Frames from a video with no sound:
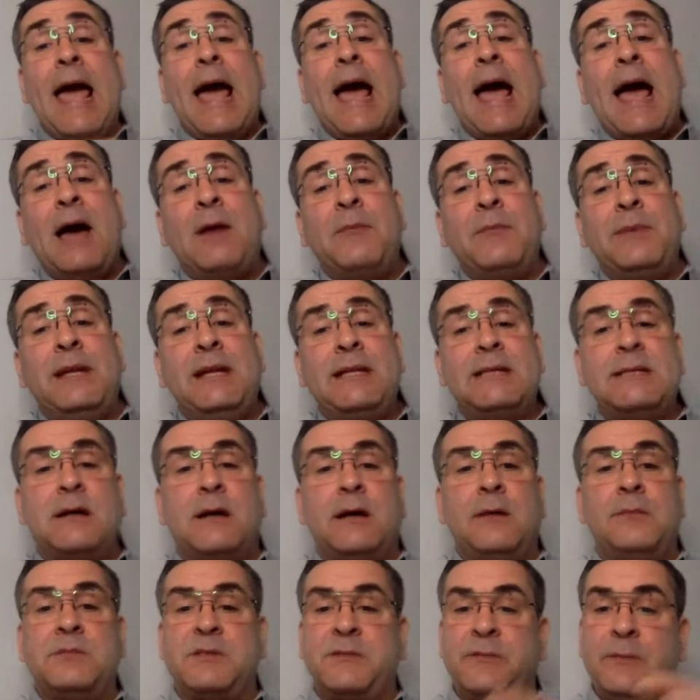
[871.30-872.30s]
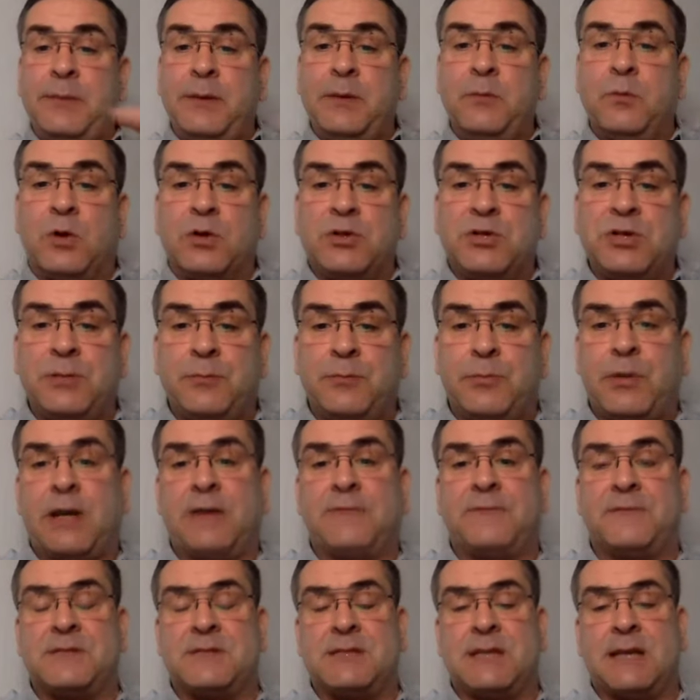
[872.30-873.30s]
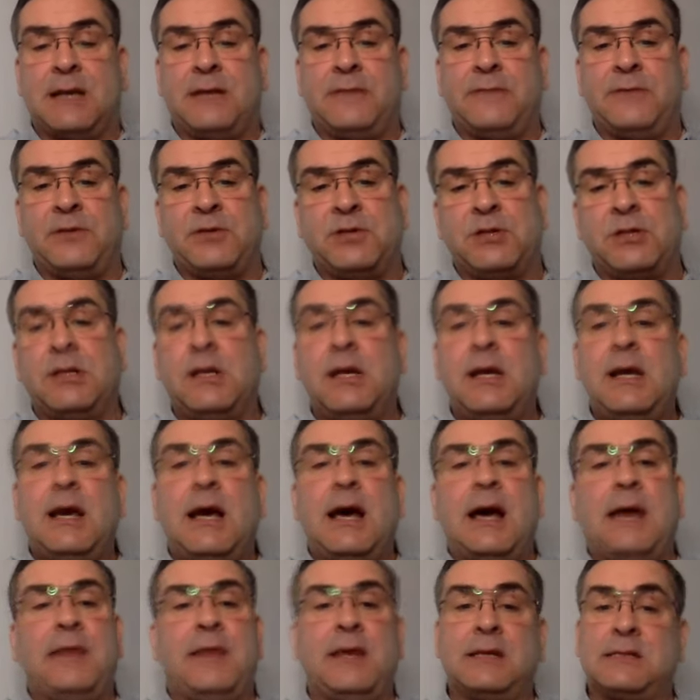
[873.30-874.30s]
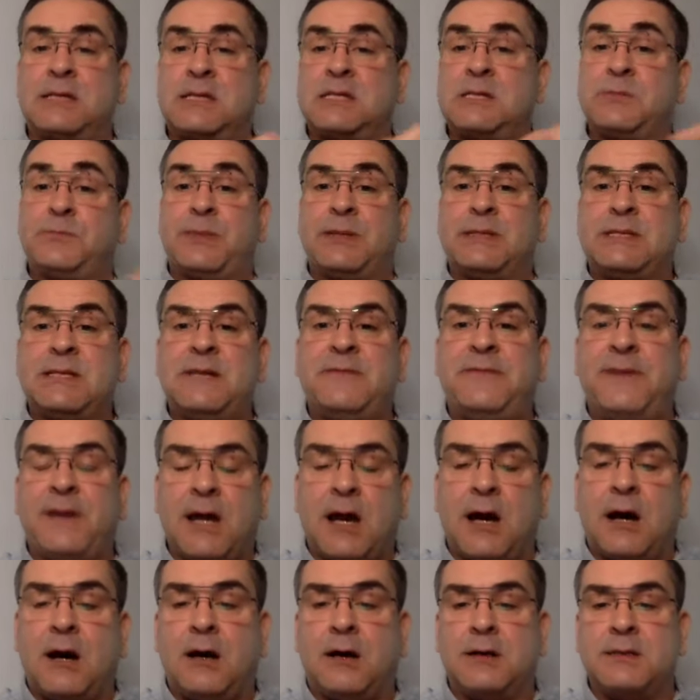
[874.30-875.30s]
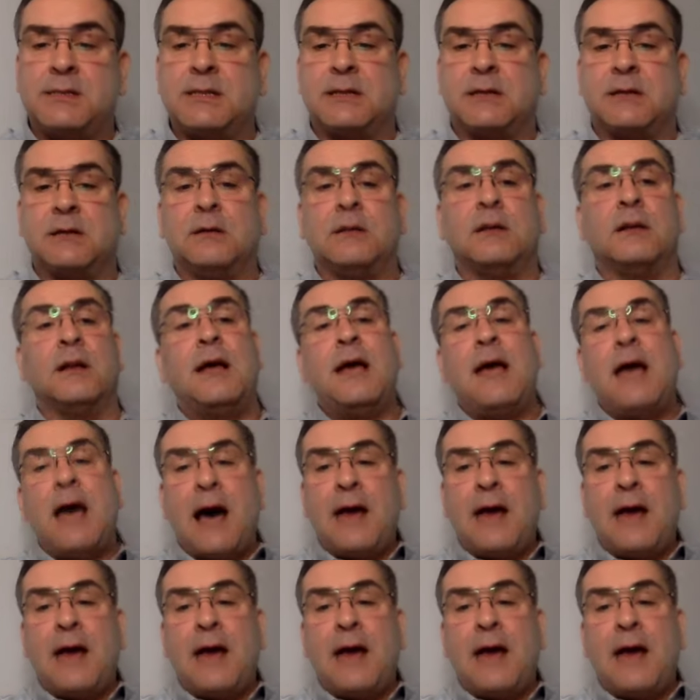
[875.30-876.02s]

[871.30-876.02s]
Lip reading: How many times have you been watching breakfast television and there's a specific article